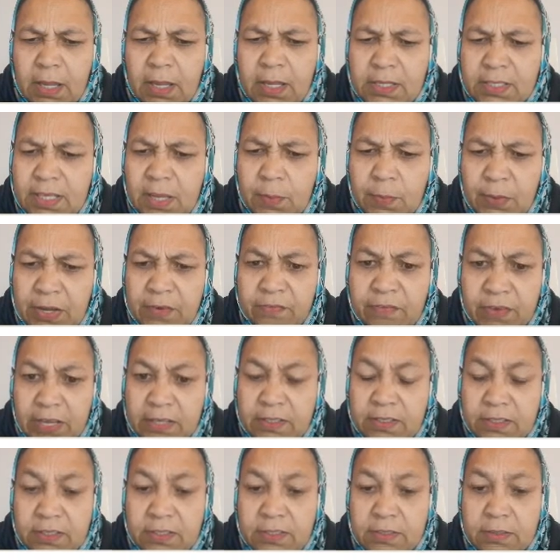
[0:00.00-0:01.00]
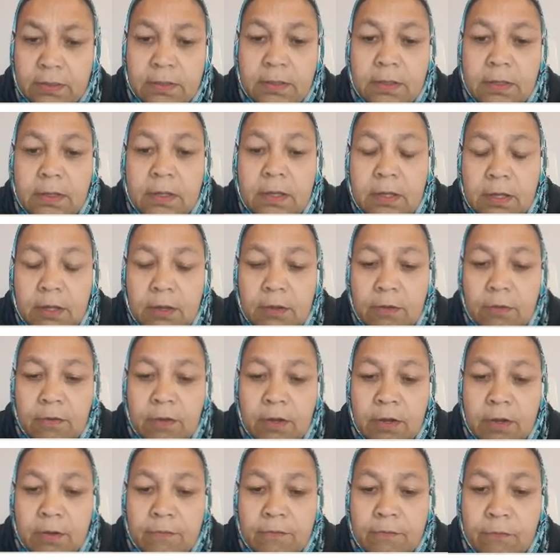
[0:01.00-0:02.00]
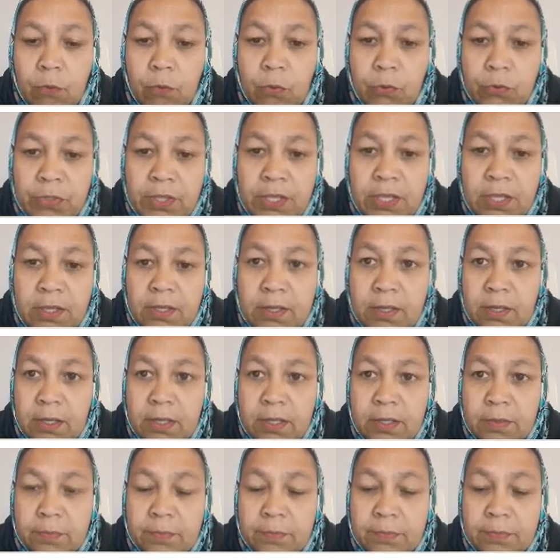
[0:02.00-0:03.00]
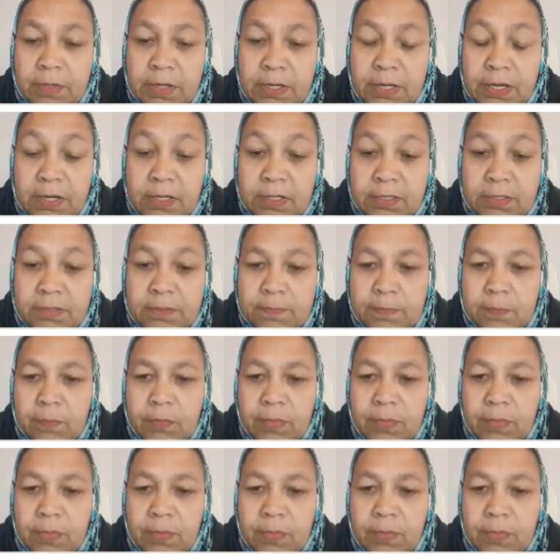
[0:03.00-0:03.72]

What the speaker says: some advice for the readers.